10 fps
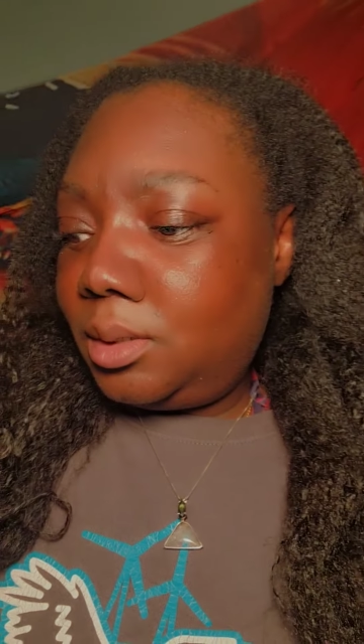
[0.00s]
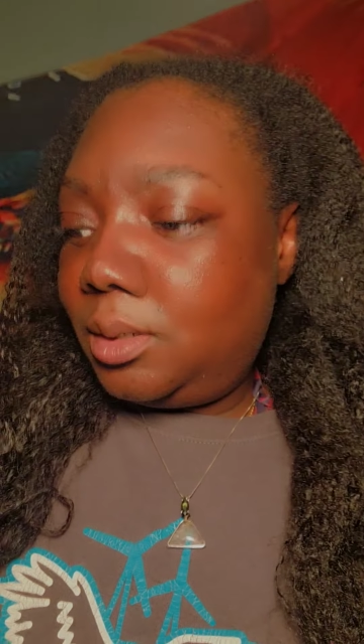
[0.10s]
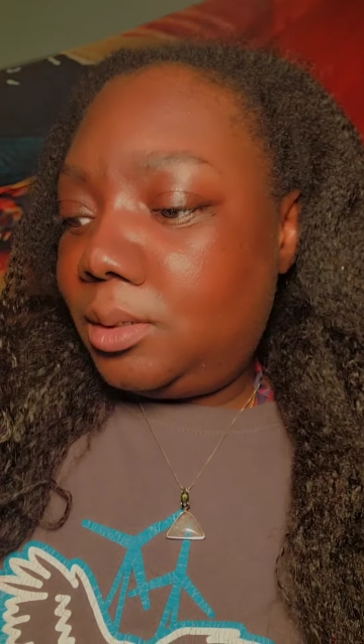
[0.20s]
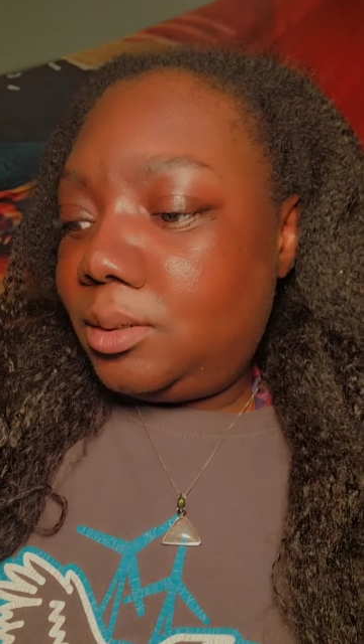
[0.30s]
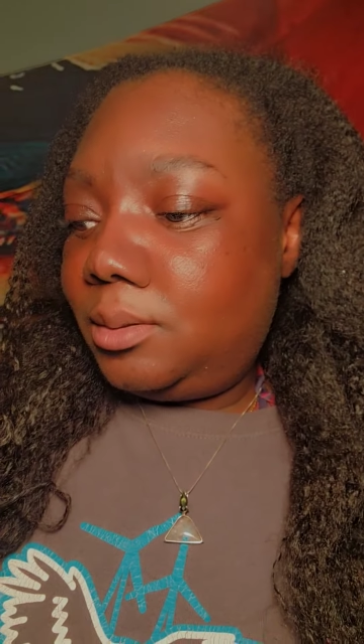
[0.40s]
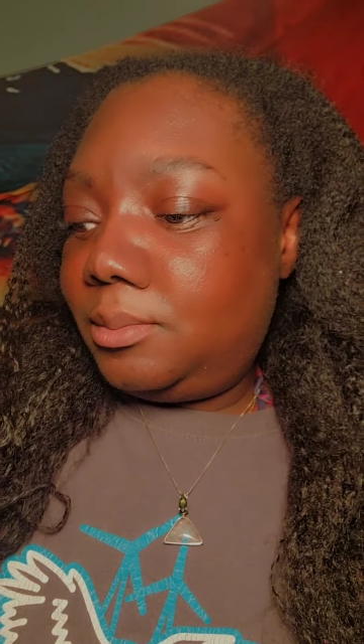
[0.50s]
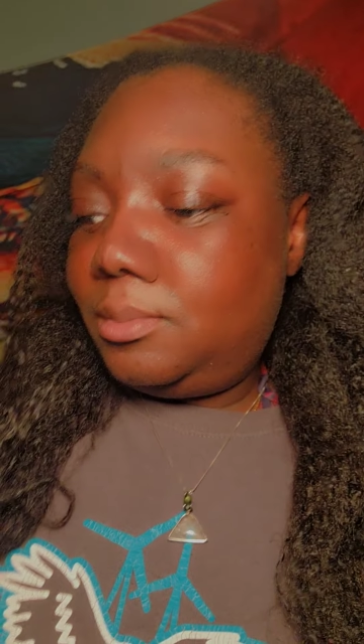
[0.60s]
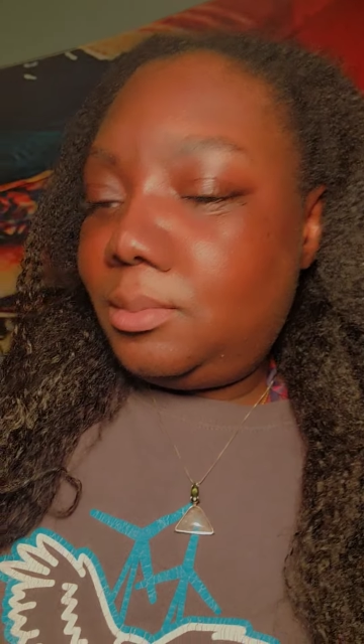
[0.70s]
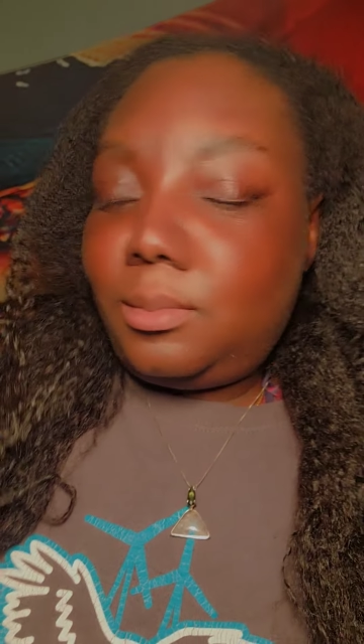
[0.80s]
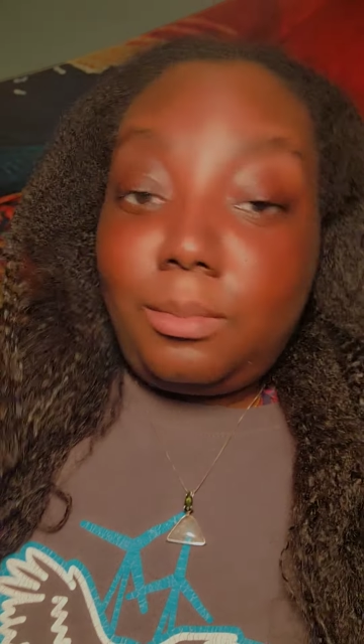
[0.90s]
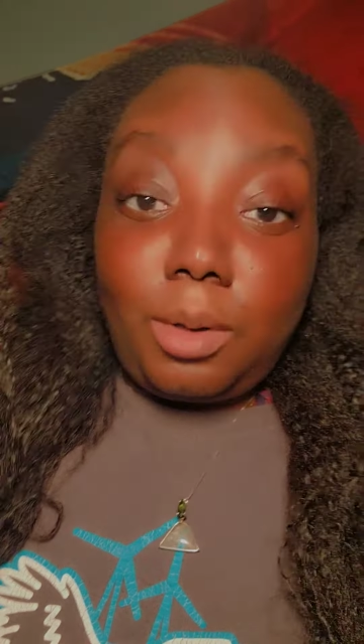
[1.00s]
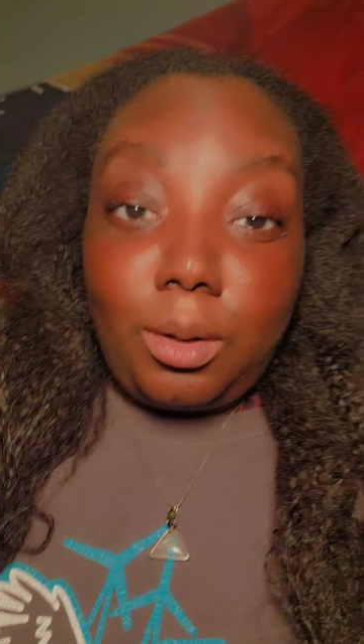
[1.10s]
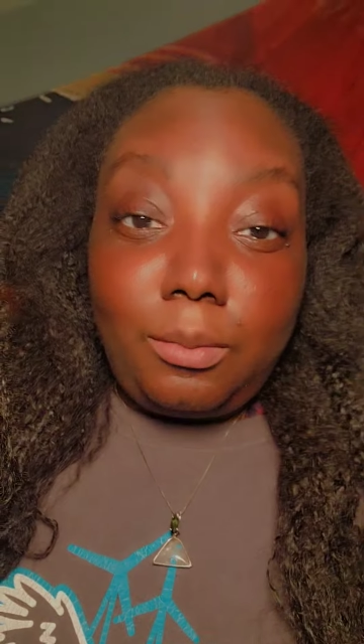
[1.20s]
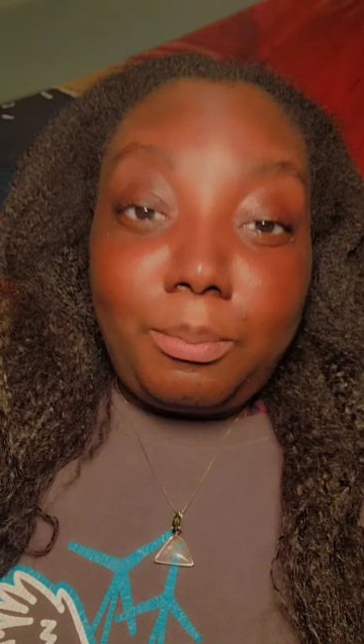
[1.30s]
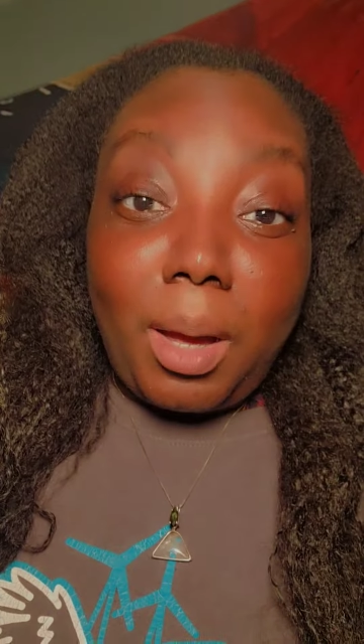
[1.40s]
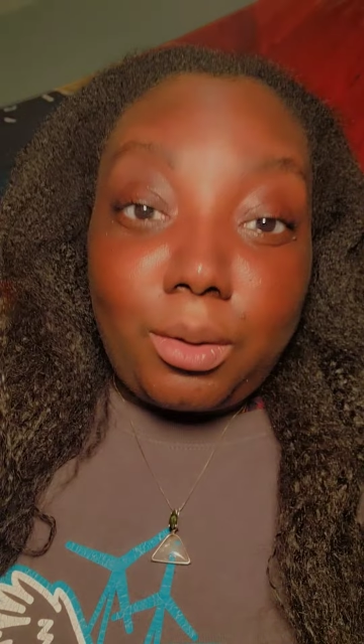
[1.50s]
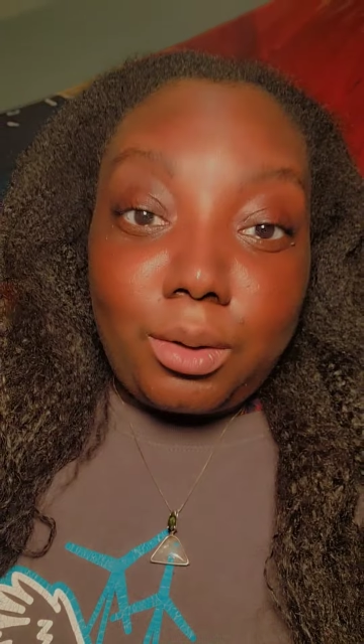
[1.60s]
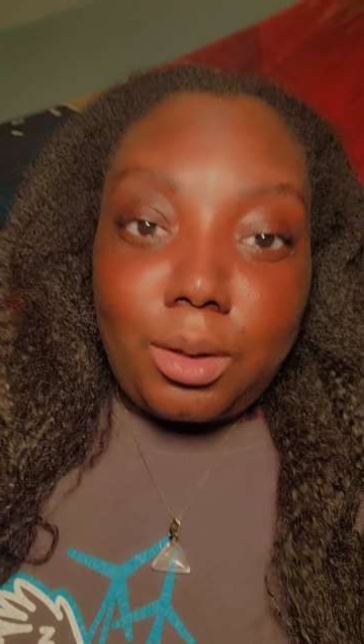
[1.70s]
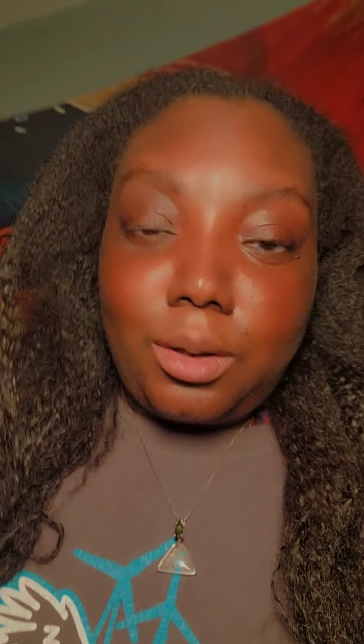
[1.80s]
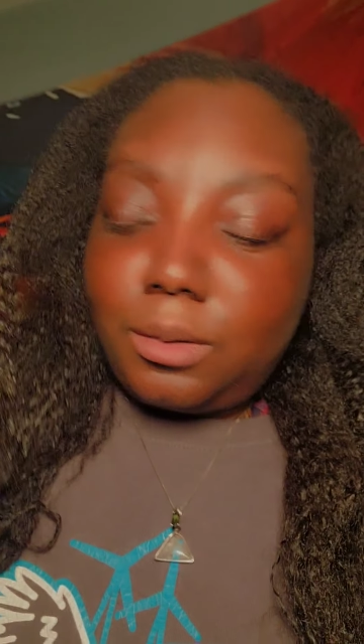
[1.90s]

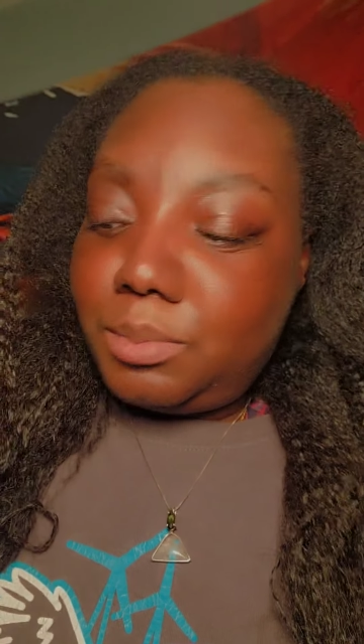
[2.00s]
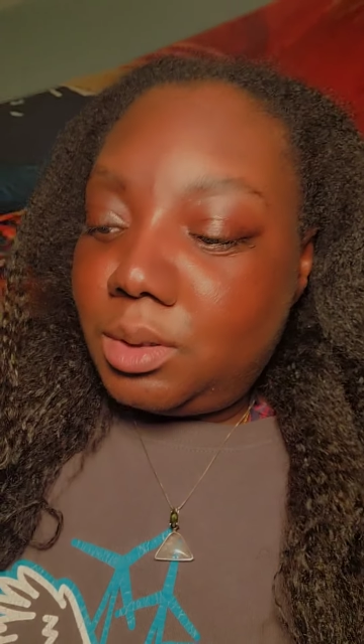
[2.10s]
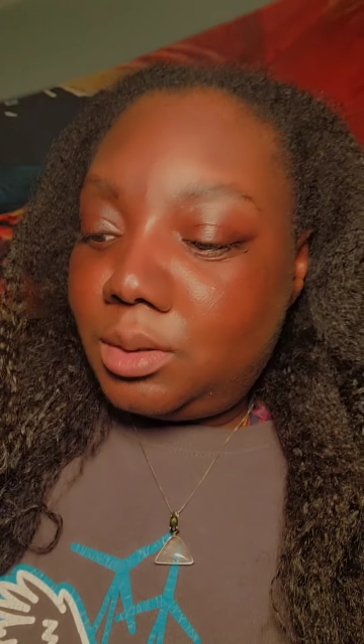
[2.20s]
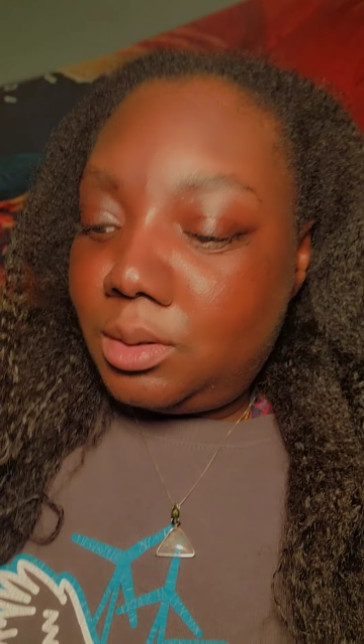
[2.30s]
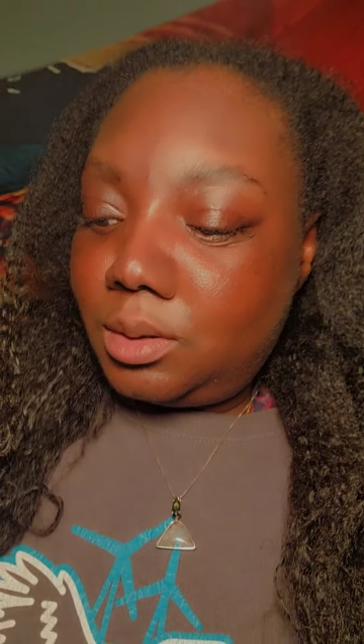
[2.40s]
powdered herbs.